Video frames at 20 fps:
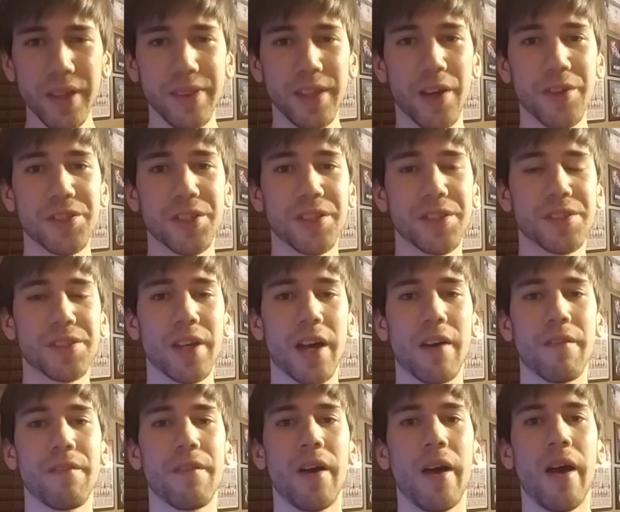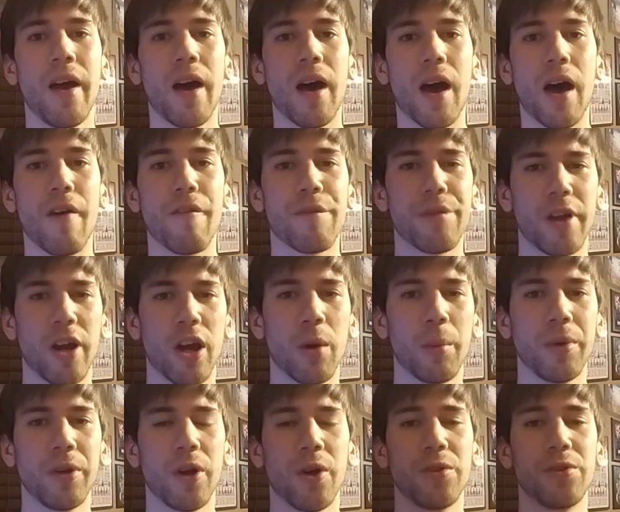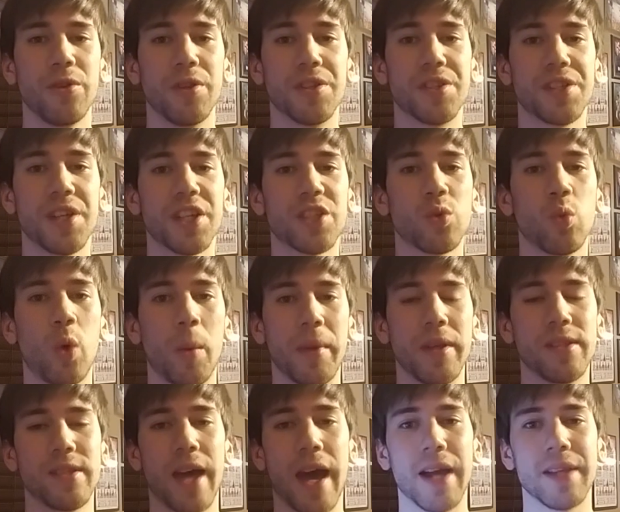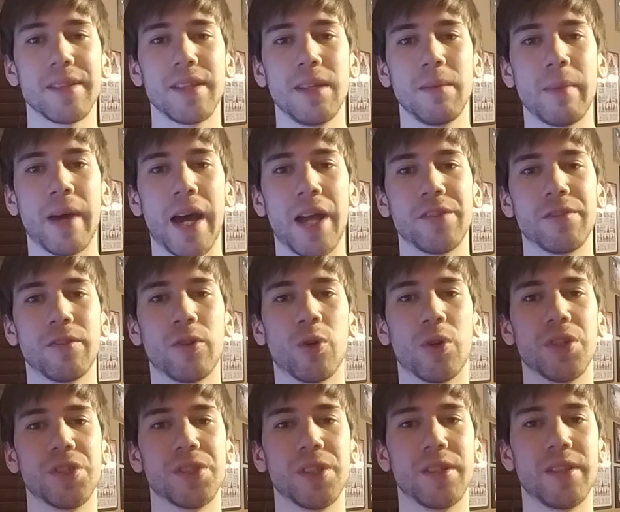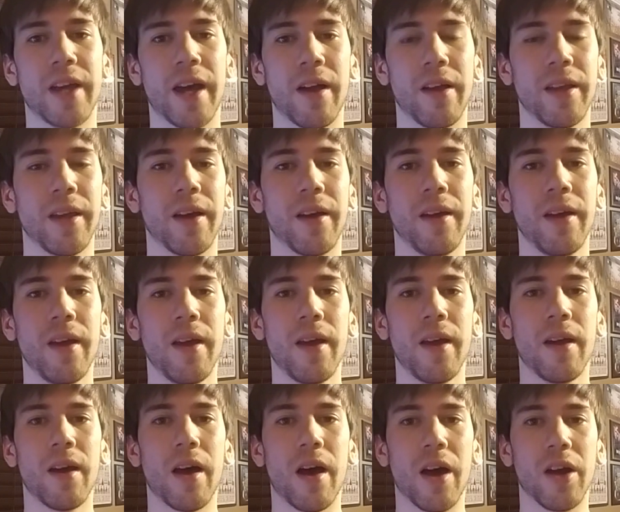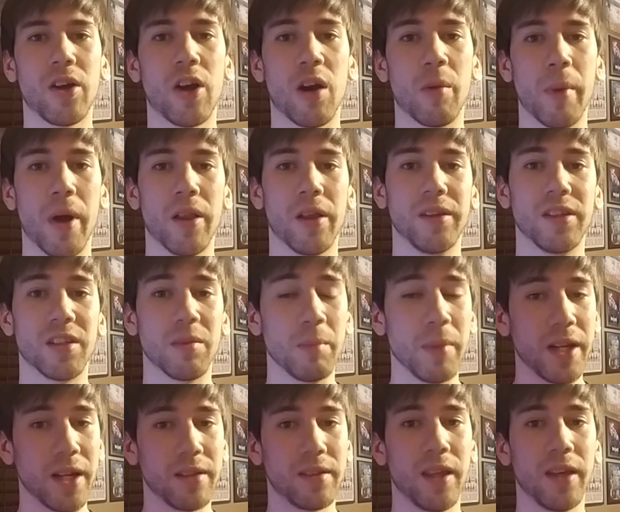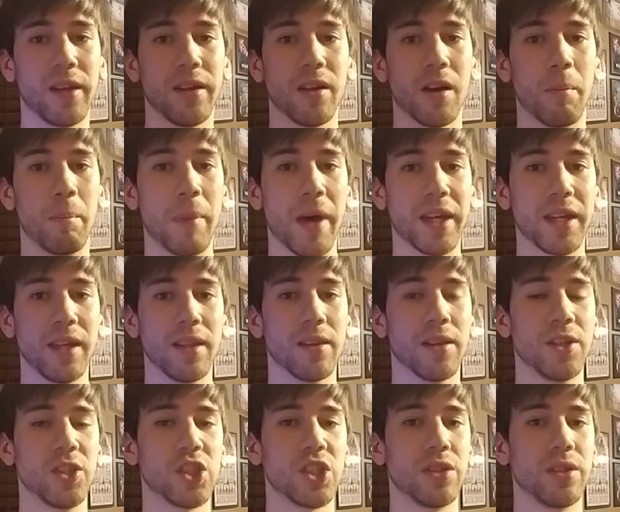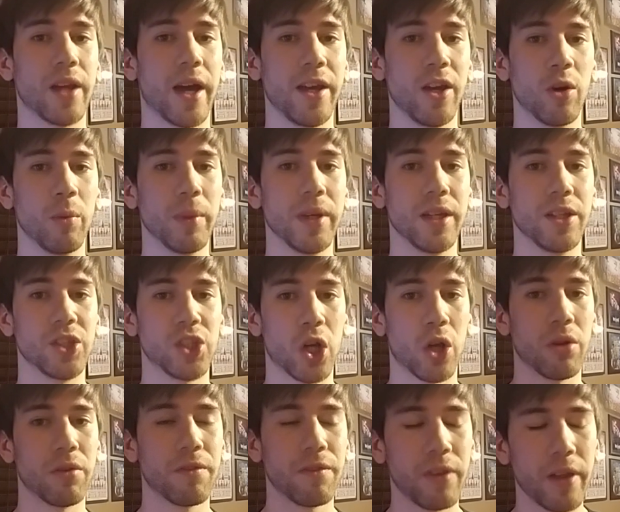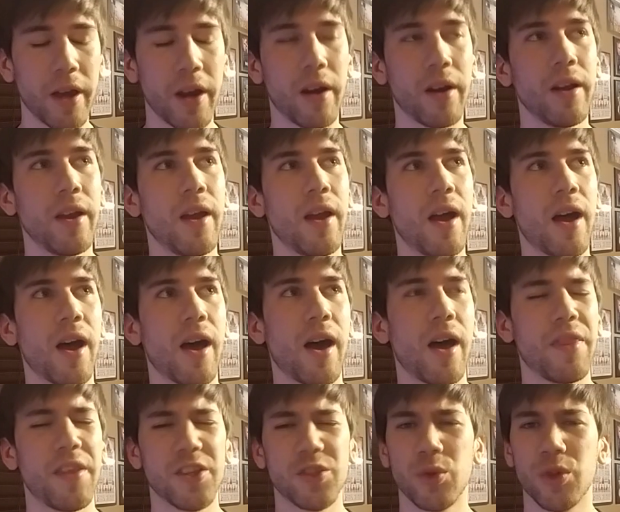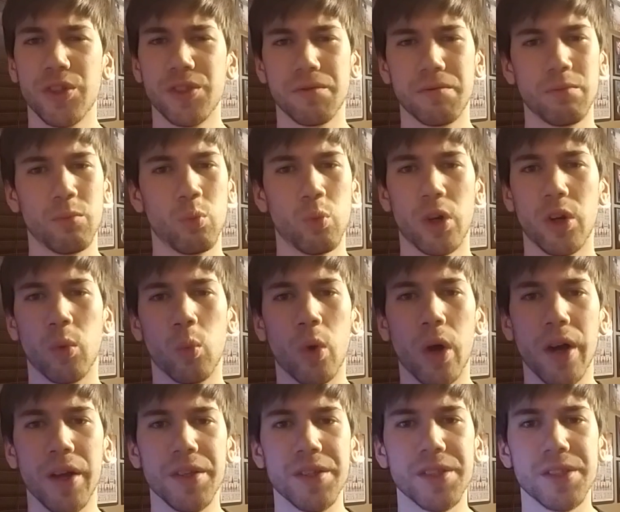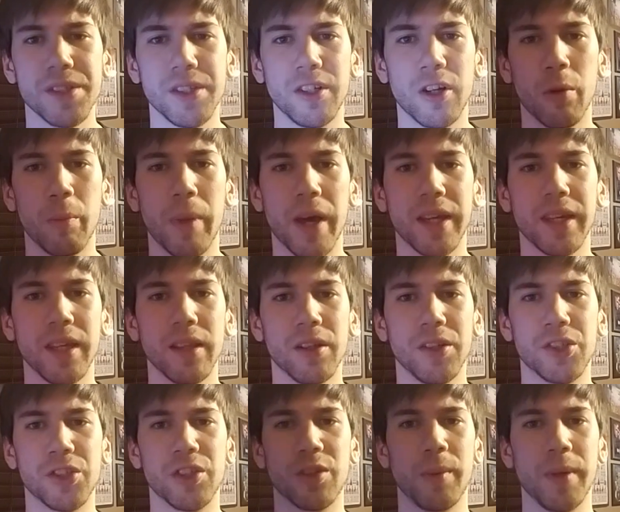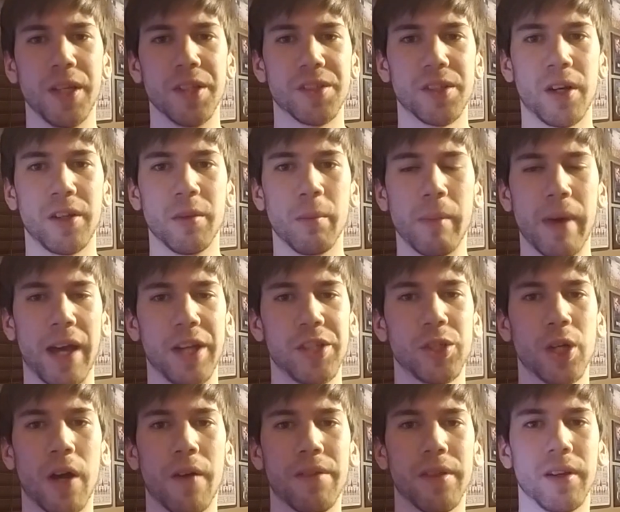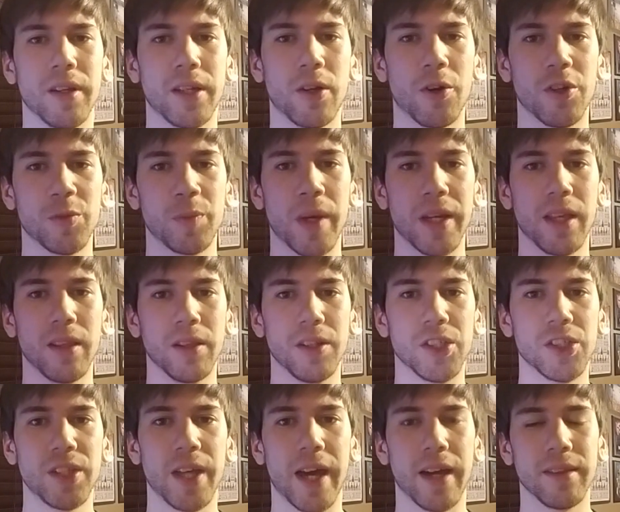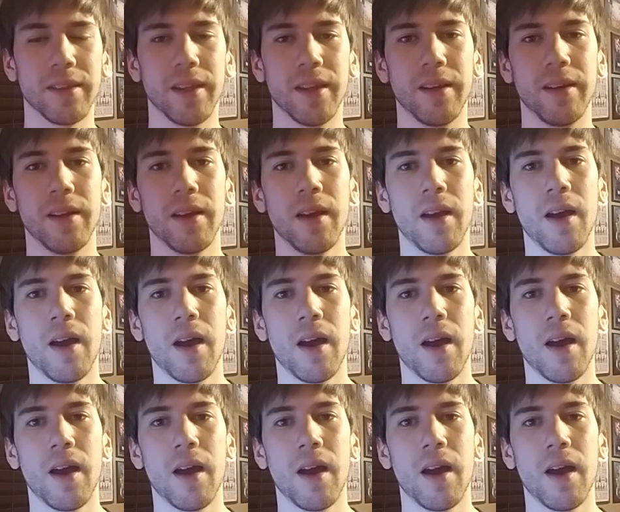that was good stuff. From there, I'm going to go to the 6-women tag team match. Of course, Natalya, Carmella, and Tamina taking on Becky Lynch, Naomi, and Charlotte Flair. This was what it was. You know, Becky Lynch and Tamina started the match off, and of course, Becky Lynch tagged in.